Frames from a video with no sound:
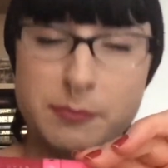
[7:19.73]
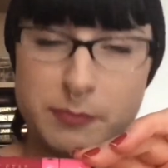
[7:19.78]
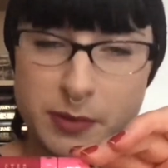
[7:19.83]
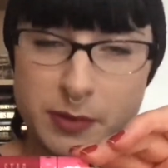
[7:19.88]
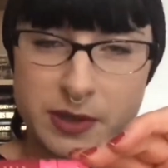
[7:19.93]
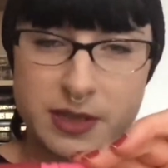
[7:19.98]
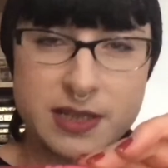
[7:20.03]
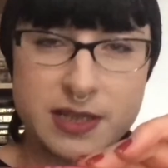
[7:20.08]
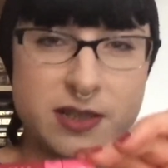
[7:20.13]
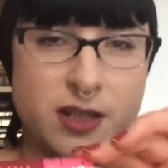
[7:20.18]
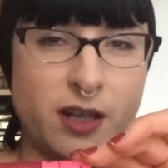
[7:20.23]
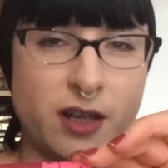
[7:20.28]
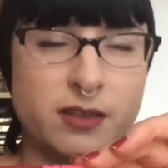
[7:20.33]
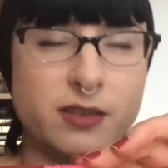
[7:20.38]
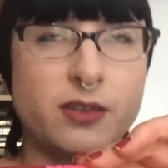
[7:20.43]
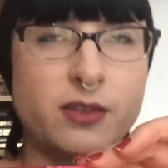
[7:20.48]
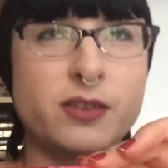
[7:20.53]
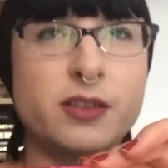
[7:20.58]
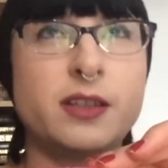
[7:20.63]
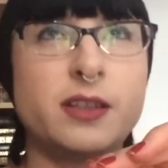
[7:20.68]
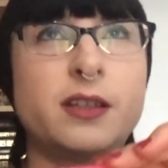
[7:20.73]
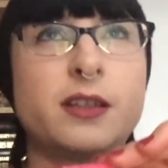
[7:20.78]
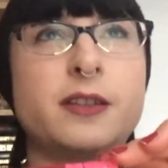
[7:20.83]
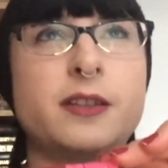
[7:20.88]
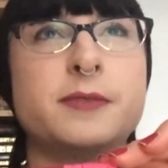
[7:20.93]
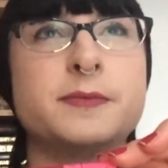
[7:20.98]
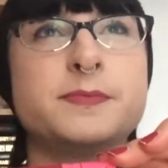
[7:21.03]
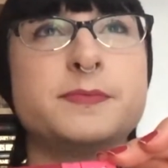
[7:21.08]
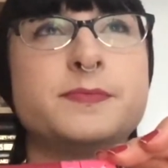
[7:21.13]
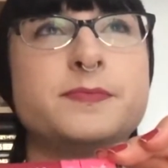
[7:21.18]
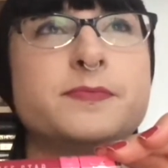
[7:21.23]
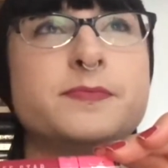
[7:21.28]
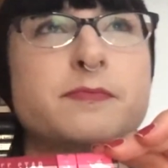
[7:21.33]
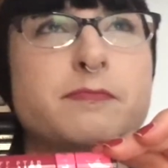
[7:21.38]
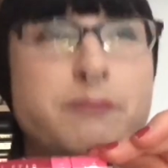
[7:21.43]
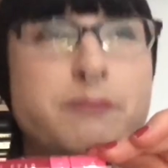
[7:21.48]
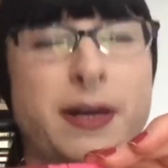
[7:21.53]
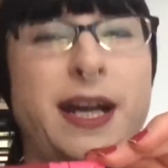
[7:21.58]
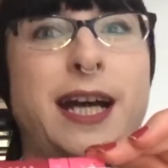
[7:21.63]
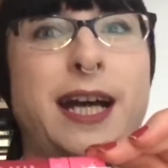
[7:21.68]
But it's not like
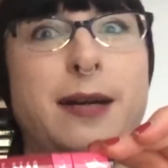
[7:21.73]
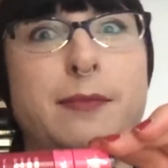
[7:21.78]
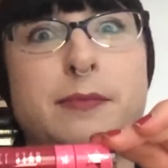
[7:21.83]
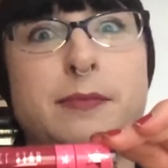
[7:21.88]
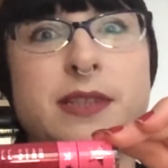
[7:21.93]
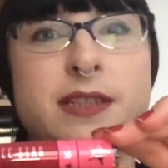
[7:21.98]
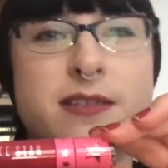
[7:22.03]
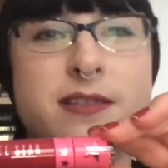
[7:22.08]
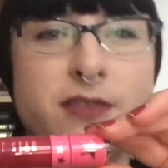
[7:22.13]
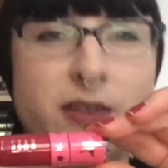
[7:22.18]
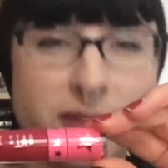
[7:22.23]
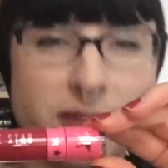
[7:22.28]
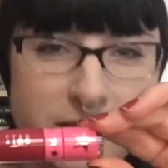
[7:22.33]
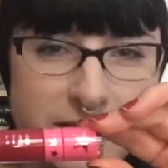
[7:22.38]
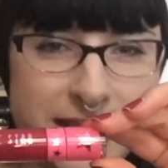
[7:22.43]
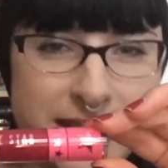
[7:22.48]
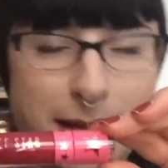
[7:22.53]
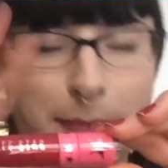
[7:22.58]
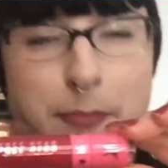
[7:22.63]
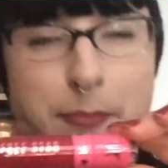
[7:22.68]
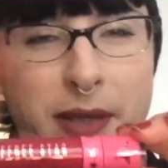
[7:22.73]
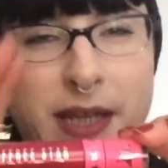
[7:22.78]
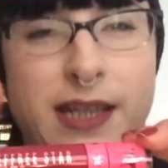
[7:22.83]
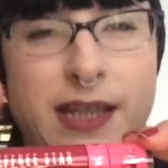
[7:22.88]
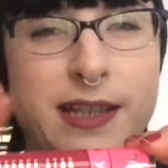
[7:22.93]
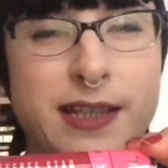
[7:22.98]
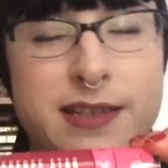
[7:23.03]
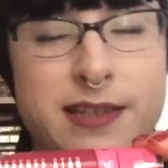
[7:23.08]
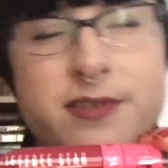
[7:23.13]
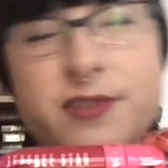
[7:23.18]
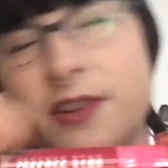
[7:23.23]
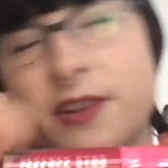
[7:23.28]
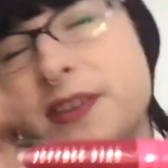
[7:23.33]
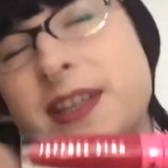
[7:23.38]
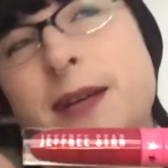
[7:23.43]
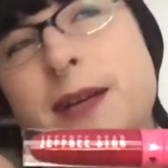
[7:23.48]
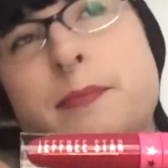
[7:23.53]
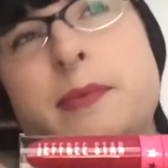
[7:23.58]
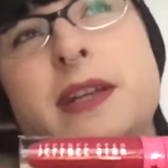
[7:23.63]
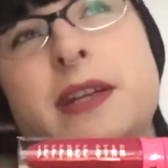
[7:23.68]
bam. It's not like that pink. It's not
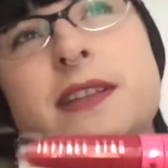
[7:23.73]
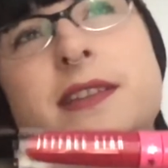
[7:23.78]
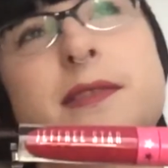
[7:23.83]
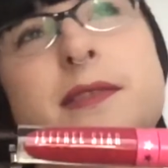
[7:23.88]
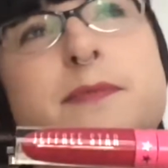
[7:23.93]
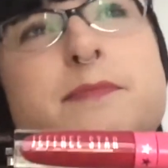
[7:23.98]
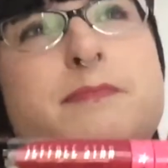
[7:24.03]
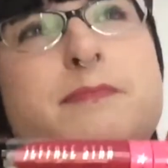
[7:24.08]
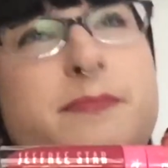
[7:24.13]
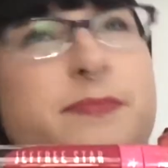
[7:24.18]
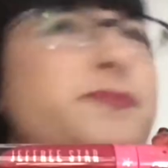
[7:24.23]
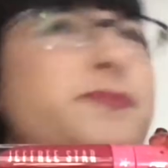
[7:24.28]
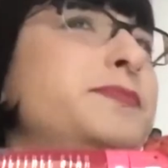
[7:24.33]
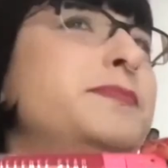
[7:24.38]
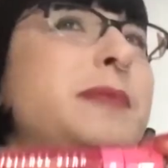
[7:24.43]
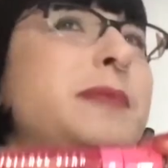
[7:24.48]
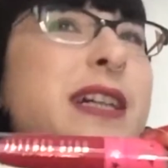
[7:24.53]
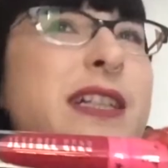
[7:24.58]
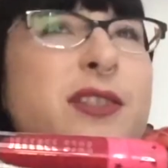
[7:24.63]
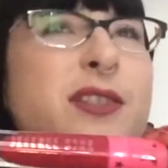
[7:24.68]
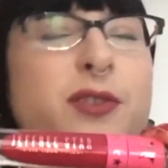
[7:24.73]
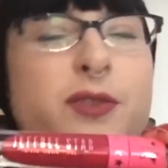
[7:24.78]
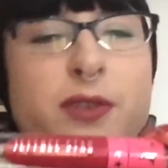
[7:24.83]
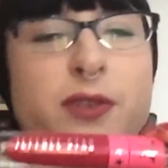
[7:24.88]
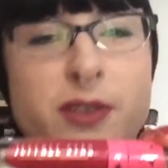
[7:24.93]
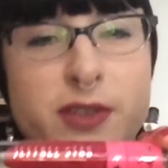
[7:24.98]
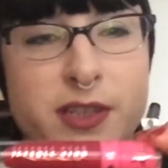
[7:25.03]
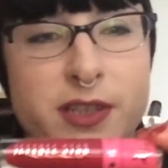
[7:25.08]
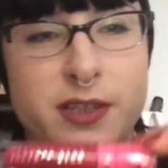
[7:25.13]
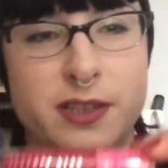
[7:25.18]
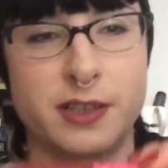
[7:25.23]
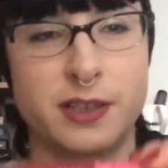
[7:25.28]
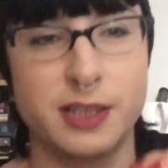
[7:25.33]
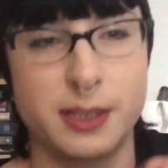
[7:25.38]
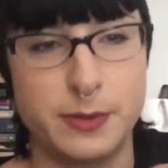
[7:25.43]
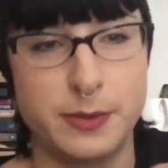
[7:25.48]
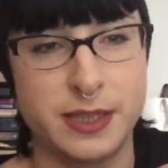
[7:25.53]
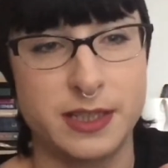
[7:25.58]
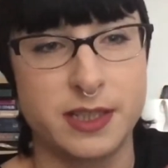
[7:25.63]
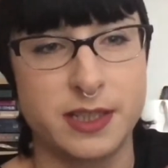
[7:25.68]
that pink that makes you look like you're going to
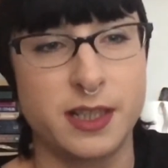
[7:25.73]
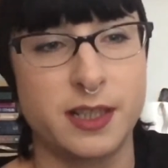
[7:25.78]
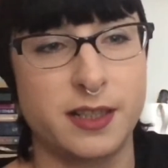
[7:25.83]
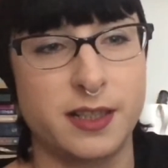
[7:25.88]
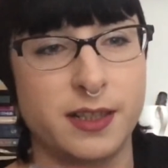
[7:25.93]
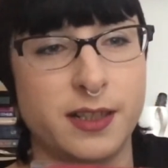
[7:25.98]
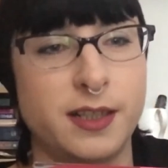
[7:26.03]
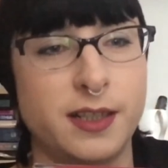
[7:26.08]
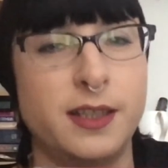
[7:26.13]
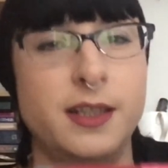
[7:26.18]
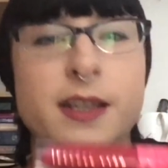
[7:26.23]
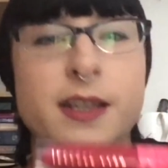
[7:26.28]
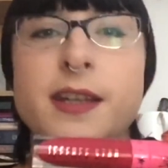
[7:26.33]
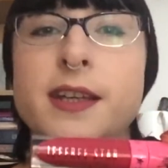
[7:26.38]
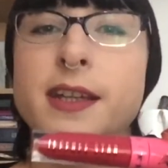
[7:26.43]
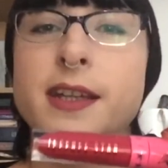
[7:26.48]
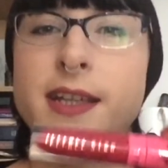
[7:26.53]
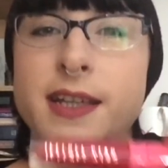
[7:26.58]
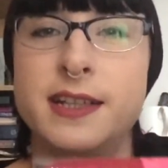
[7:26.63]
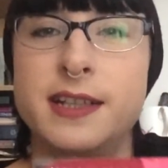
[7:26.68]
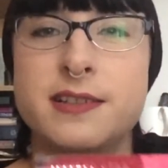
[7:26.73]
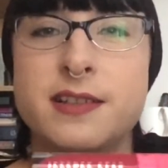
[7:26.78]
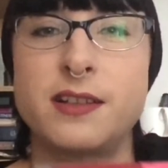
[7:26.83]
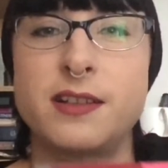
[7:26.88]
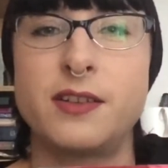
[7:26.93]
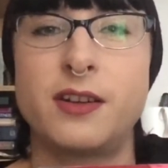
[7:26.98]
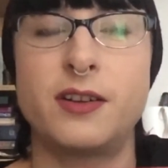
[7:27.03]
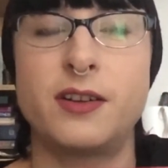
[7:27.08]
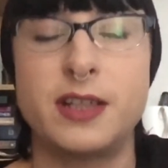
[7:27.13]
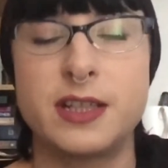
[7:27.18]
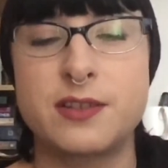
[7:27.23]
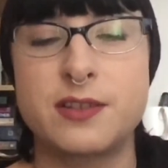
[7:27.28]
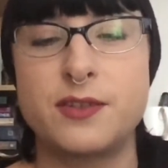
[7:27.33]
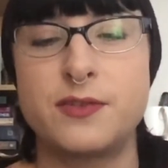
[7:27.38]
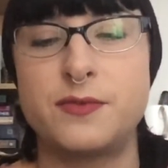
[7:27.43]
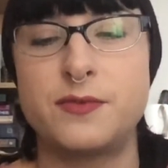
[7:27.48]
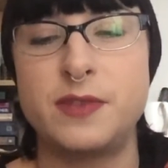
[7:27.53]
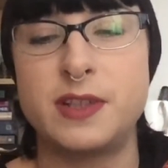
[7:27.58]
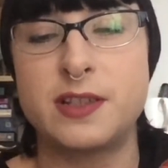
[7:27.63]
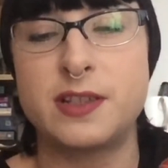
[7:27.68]
glow in the dark. It's a
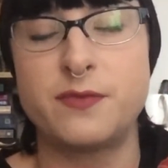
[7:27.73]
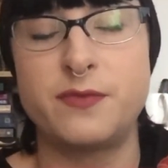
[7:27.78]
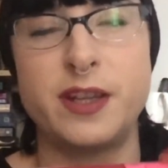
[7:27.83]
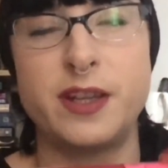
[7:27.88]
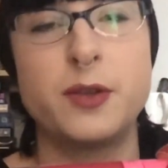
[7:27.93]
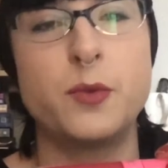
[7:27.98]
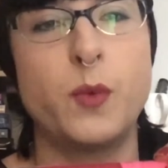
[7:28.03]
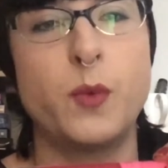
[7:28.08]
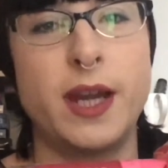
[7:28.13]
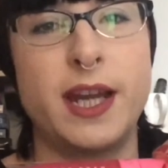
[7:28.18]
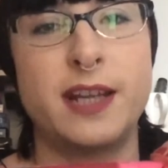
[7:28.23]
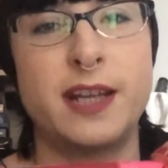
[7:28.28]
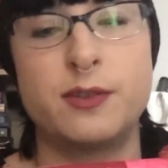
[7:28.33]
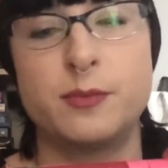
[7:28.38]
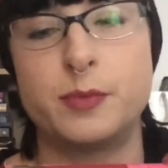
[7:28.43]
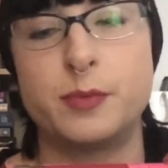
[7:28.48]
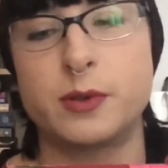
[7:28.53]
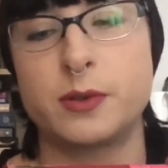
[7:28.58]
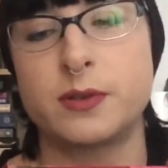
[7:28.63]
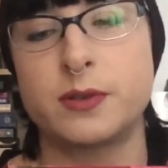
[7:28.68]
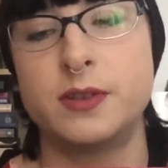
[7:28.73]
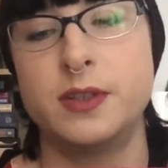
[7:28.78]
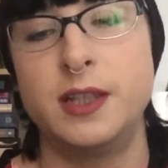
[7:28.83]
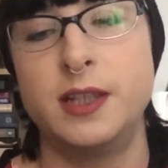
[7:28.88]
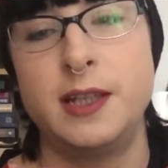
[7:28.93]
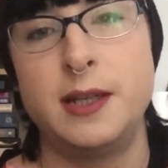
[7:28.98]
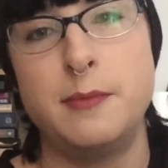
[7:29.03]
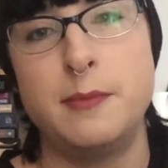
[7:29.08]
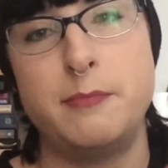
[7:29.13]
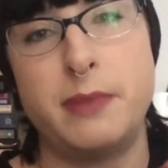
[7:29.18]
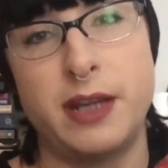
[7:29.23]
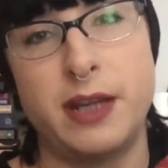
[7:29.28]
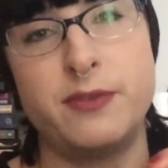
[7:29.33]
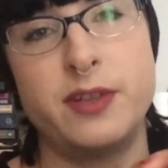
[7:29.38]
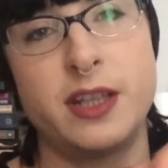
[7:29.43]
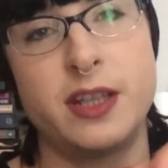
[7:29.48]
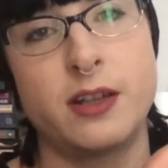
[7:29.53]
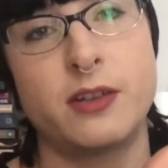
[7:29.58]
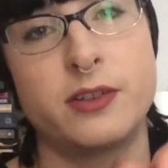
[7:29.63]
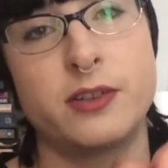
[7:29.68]
very wearable
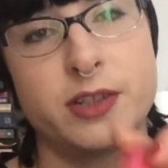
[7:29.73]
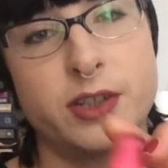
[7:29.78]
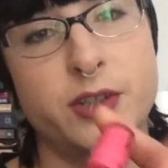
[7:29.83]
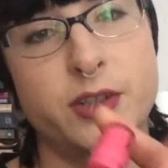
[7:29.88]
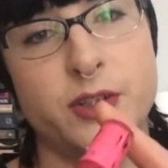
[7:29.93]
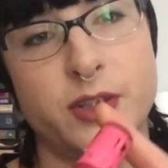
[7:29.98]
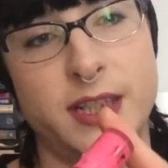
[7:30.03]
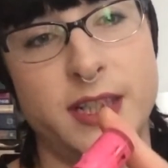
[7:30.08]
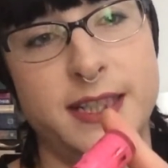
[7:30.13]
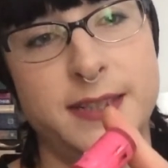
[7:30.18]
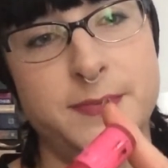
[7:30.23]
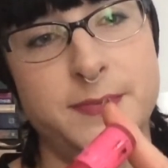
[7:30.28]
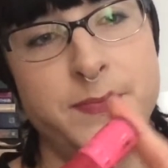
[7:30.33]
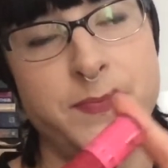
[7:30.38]
berry kind of colour.